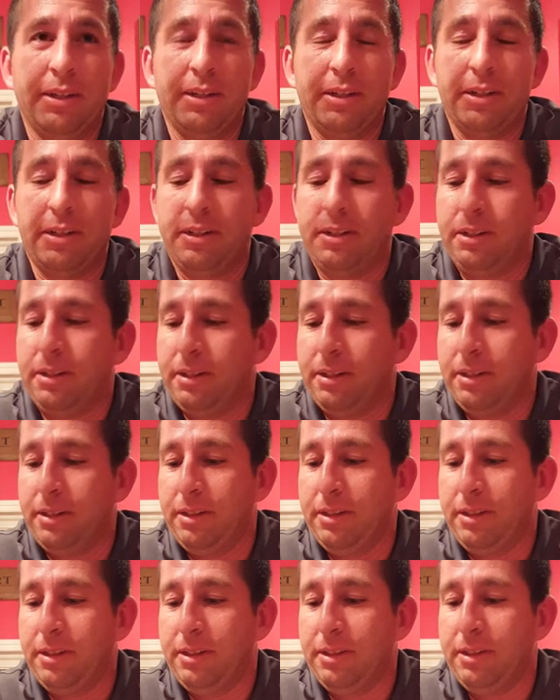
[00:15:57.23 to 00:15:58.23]
uh, uh,
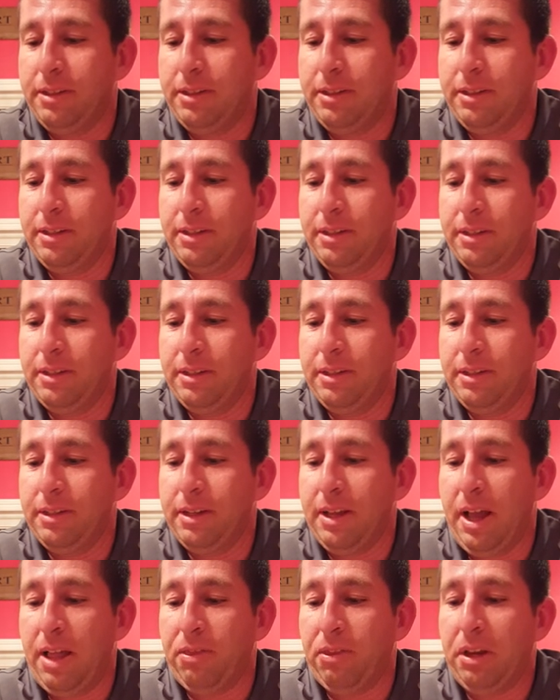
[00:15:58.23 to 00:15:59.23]

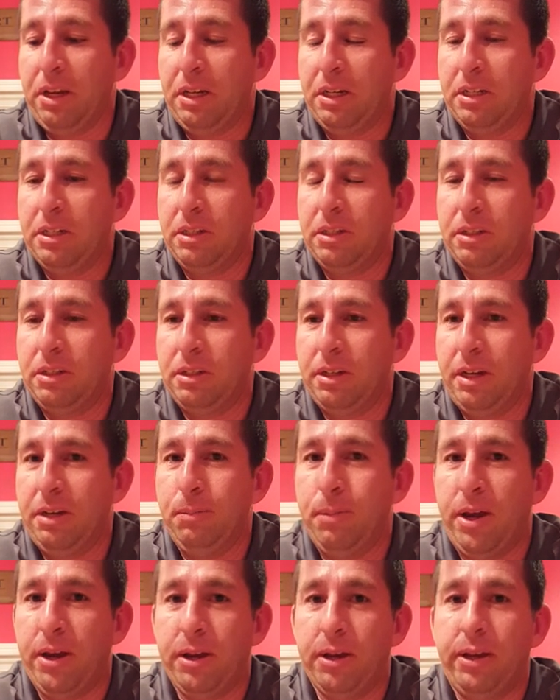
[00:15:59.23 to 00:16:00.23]
I think his
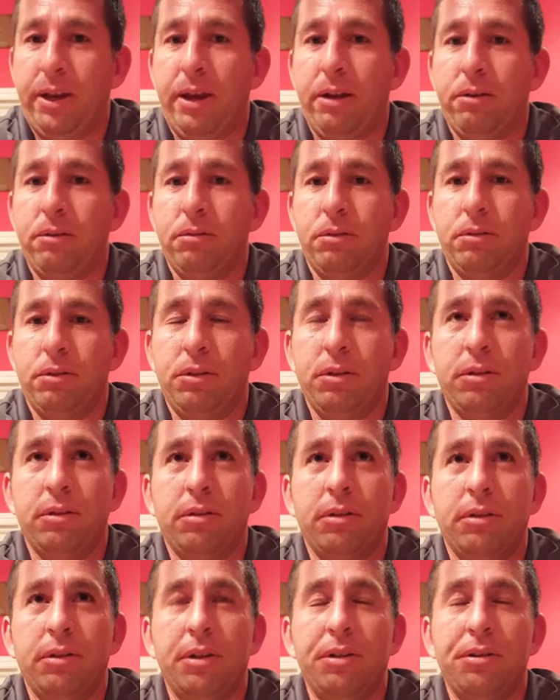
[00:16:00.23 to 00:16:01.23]
eBay account is just as